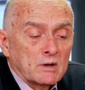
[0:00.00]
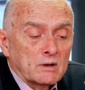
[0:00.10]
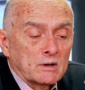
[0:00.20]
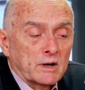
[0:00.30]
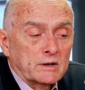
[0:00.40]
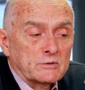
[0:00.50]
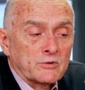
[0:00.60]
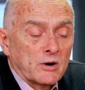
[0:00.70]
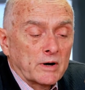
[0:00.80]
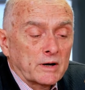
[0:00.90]
it'll only
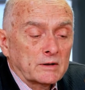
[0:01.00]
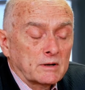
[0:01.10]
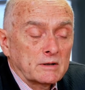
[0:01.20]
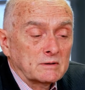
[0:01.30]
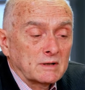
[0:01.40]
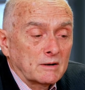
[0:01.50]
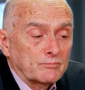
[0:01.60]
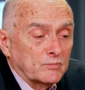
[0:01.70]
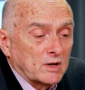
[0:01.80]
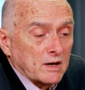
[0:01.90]
dry out, and
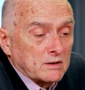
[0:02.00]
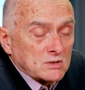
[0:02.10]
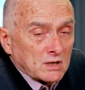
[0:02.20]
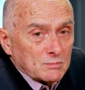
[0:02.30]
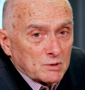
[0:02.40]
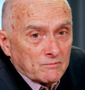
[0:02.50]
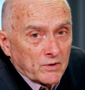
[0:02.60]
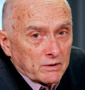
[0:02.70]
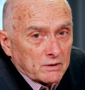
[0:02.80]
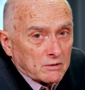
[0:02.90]
candies tend to be
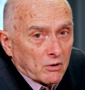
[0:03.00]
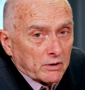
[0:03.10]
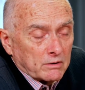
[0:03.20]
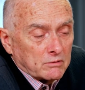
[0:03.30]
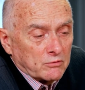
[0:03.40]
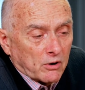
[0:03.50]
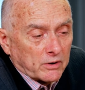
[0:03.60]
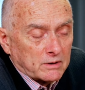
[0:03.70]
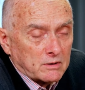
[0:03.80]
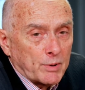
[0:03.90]
very
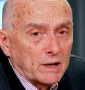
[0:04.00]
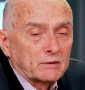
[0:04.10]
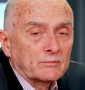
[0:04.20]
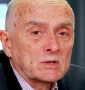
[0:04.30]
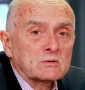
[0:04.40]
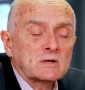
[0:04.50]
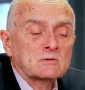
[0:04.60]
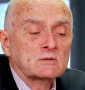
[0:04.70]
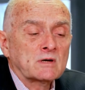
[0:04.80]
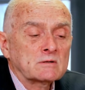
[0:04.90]
drying in the palate. That's
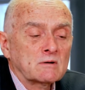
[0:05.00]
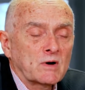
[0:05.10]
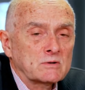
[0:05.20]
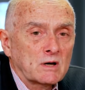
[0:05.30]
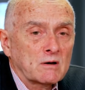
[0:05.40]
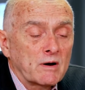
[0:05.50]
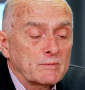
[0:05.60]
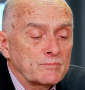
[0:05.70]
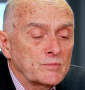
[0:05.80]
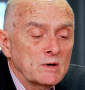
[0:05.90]
the Sangiovese
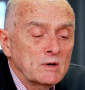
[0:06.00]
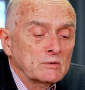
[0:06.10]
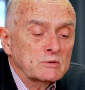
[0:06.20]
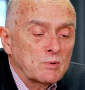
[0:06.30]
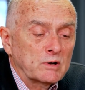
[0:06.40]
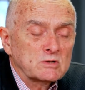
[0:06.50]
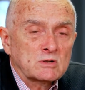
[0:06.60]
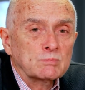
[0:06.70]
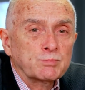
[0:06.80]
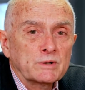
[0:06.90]
grape. This wine's
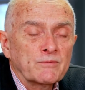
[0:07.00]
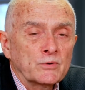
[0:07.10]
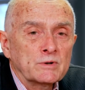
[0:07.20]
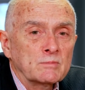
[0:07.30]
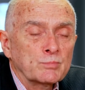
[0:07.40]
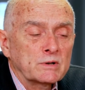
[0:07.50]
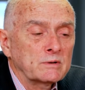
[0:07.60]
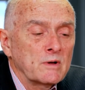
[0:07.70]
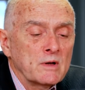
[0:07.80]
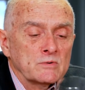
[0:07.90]
still pretty fruity and
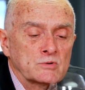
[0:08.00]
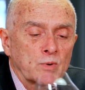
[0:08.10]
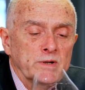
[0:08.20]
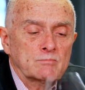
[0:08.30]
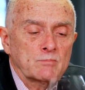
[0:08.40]
pretty sweet